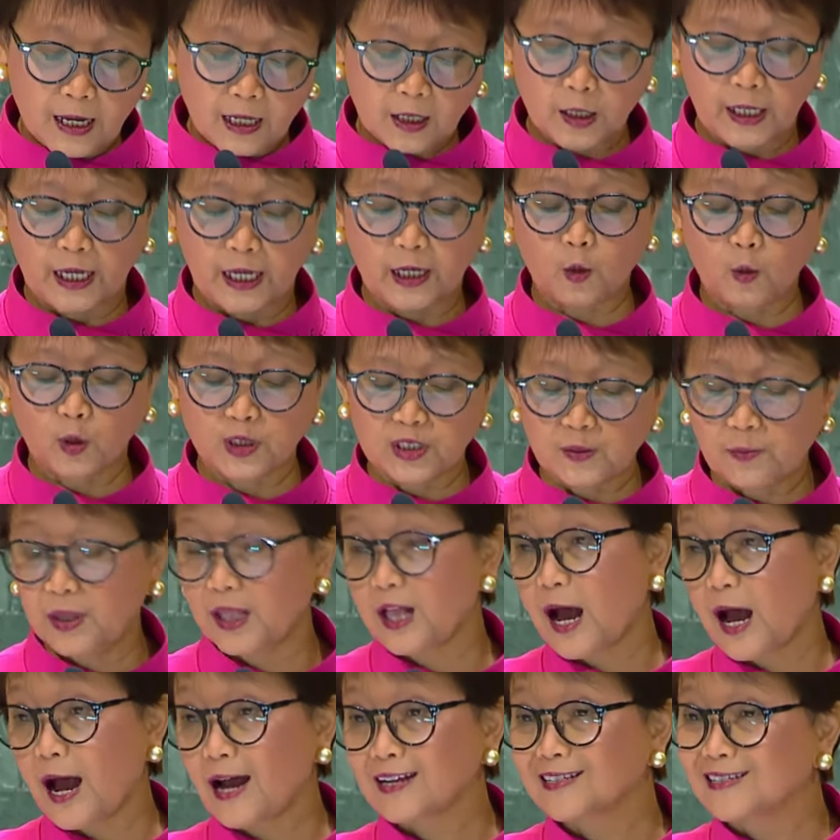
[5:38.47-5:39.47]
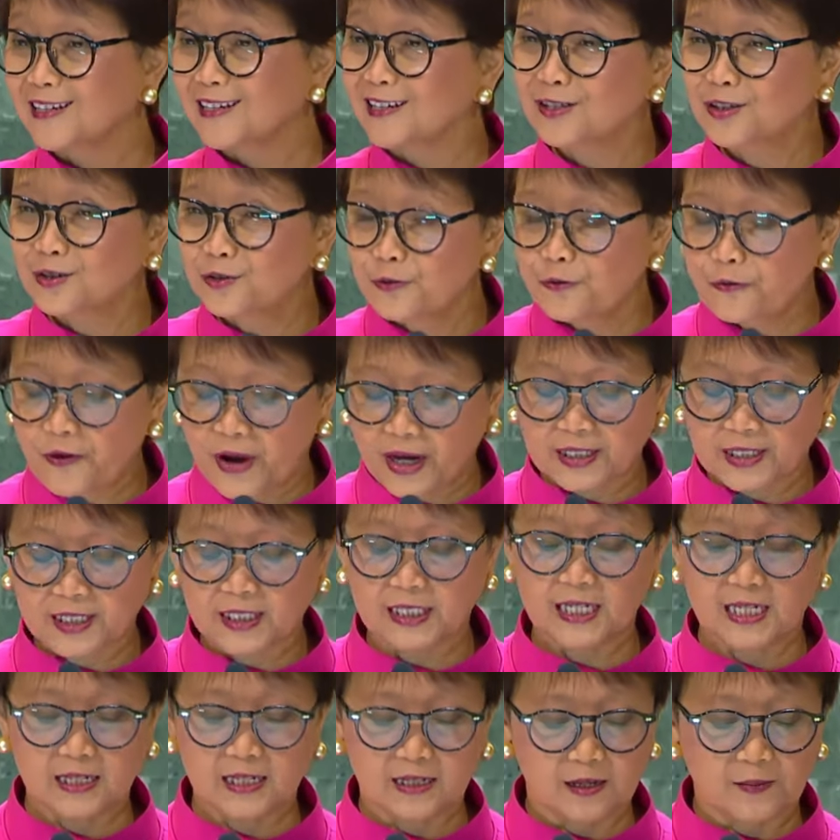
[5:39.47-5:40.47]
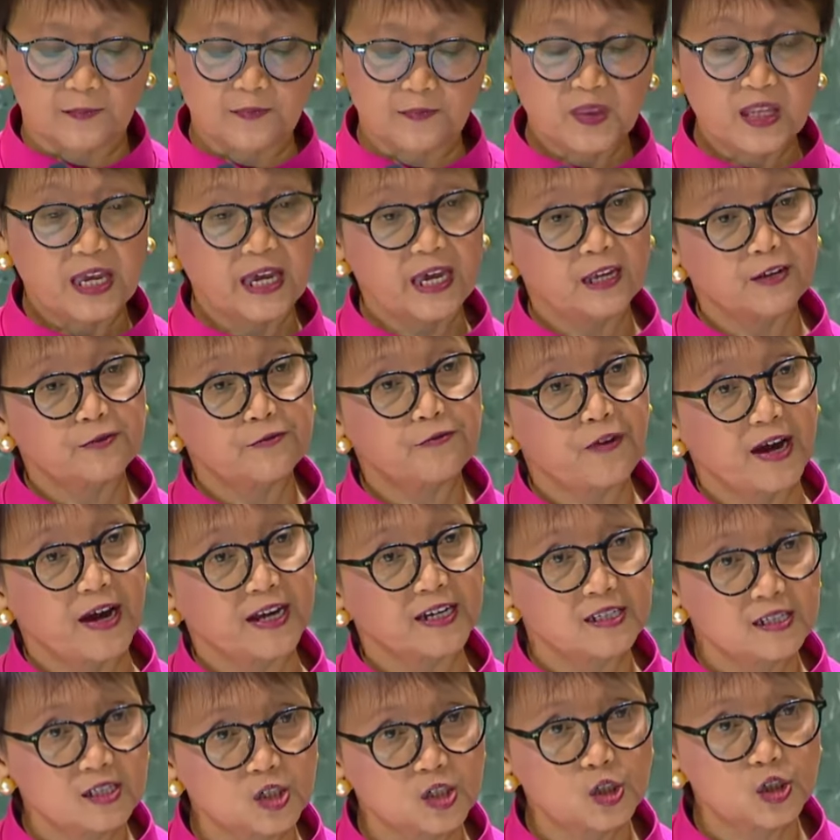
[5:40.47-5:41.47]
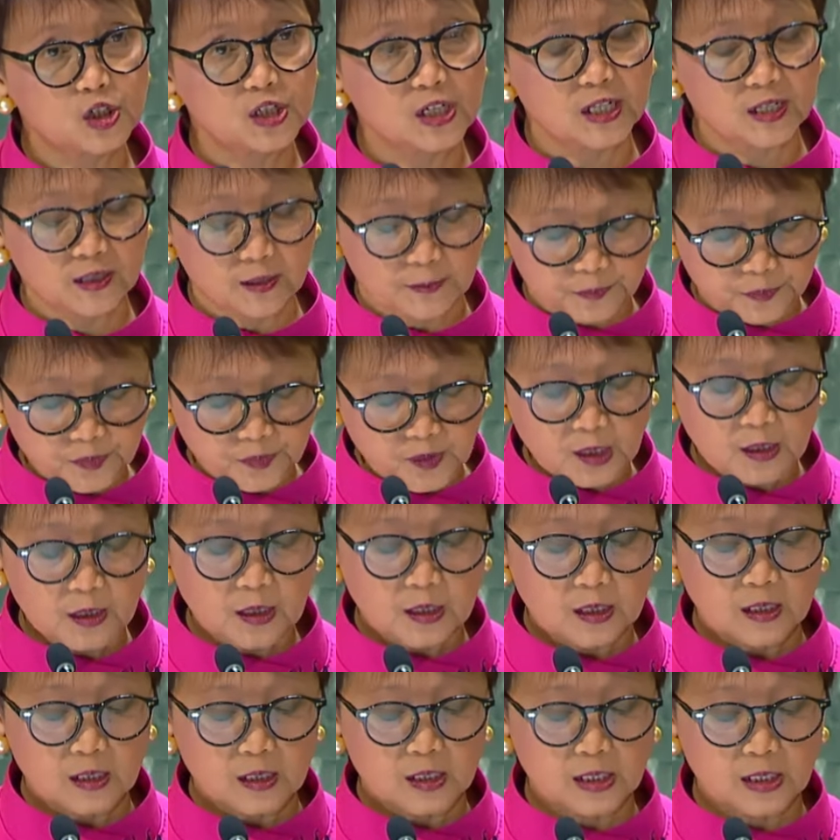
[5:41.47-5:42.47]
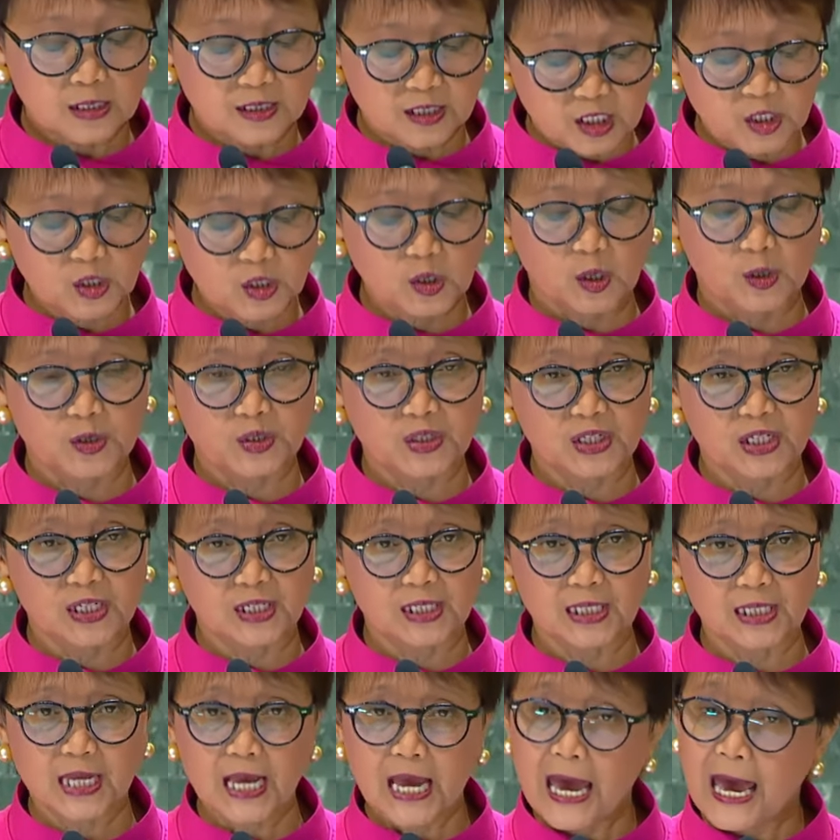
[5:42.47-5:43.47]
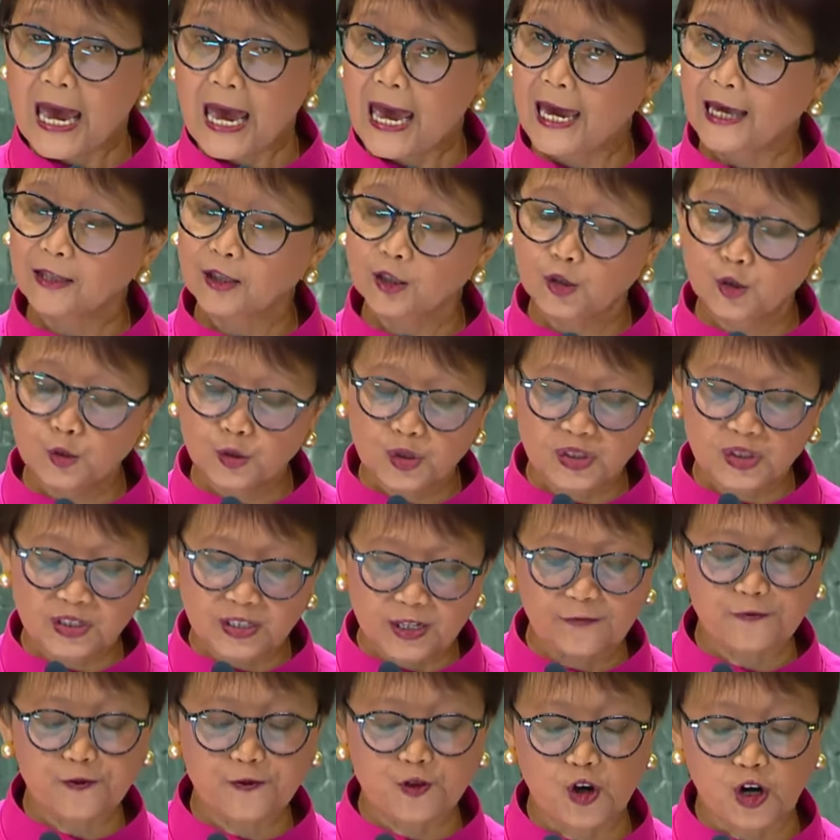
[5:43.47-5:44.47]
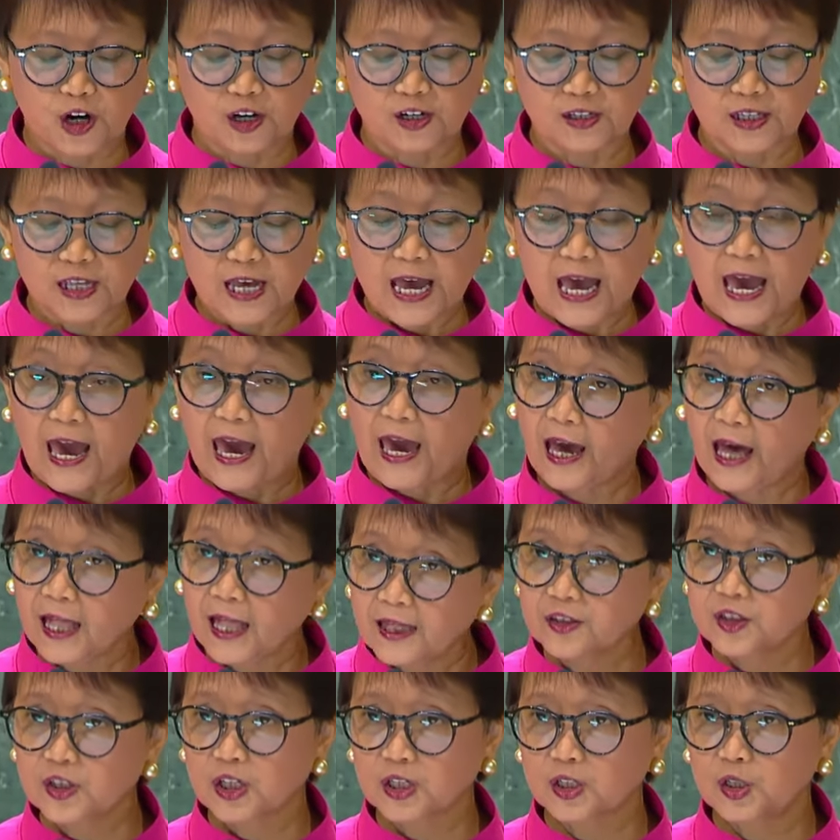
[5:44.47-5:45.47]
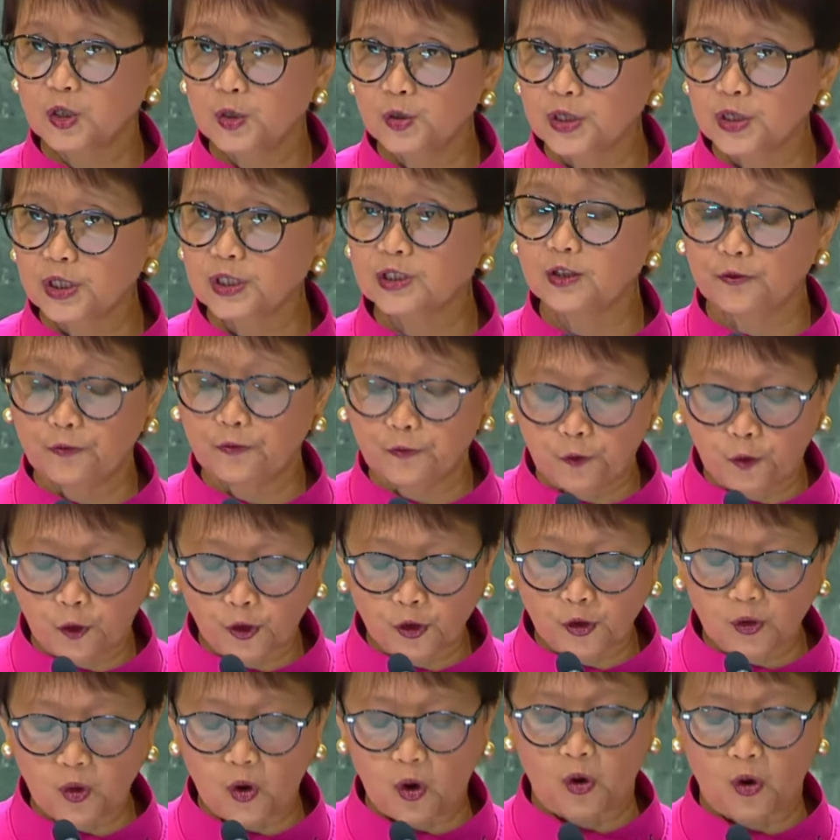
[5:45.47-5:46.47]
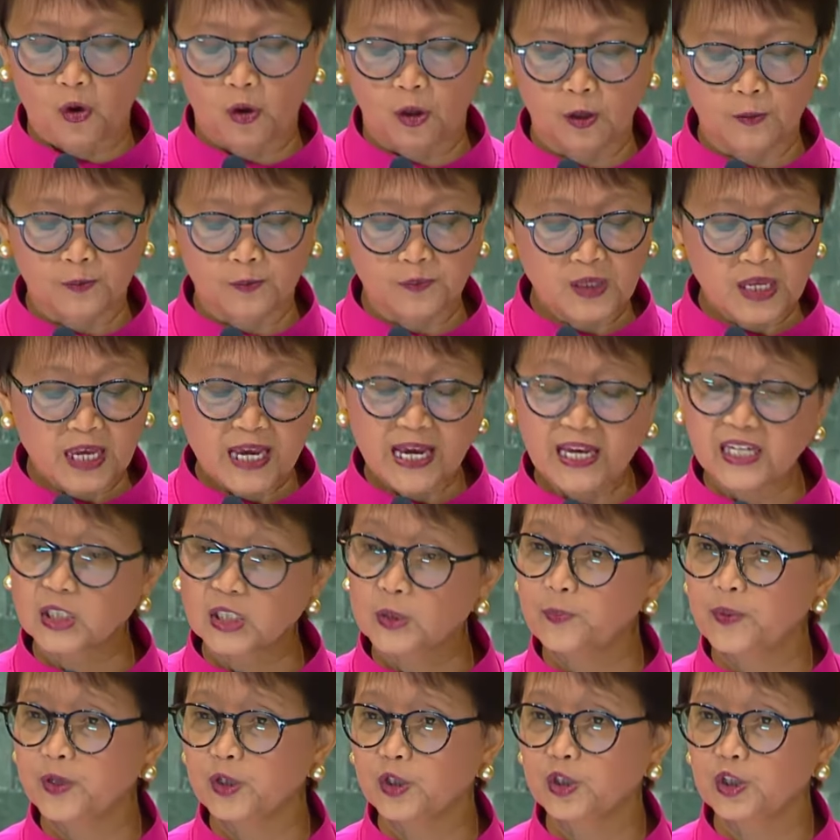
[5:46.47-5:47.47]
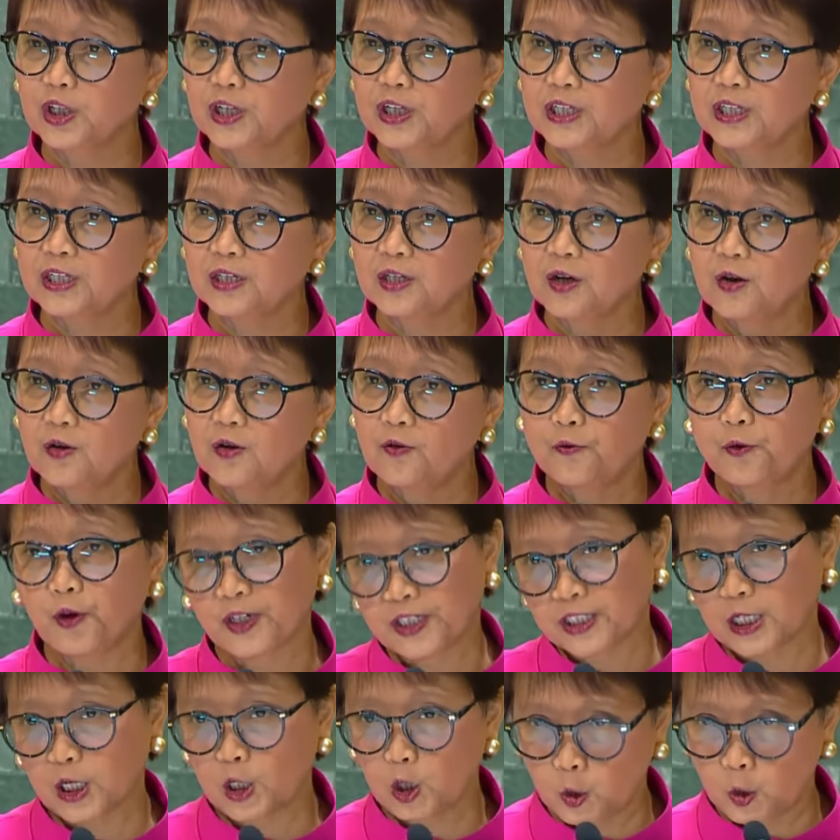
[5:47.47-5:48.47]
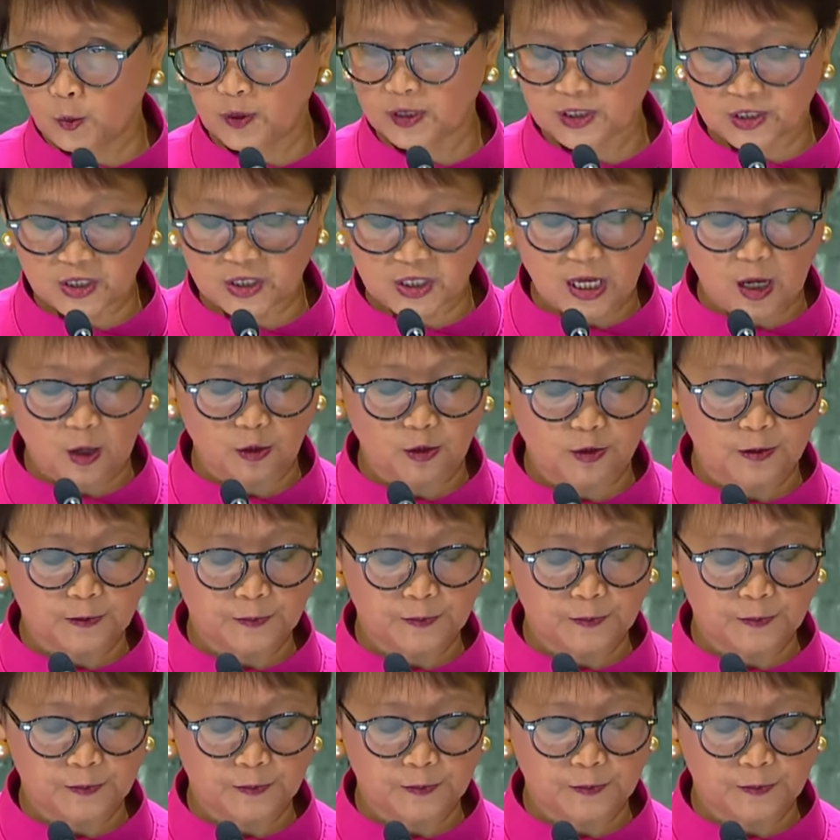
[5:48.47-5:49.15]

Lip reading: equitable access to vaccine and financial resources, and to safeguard health security for all, especially for the Global South.